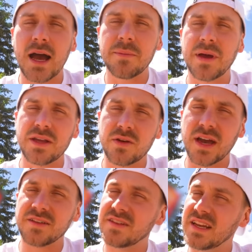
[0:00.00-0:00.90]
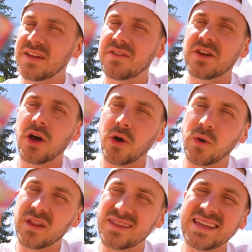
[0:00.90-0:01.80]
I bet you guys didn't even know
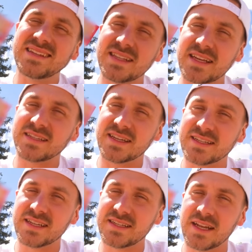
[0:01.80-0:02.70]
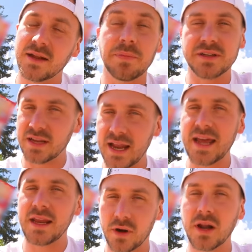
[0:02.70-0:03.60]
these things existed. But
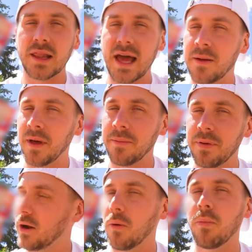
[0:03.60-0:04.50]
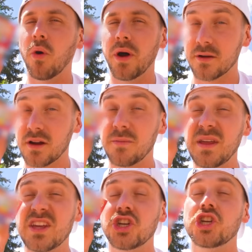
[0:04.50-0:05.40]
tonight, we're gonna light them up, and oh boy, they're gonna
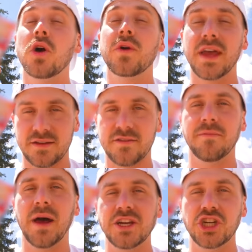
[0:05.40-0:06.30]
be the showcase of my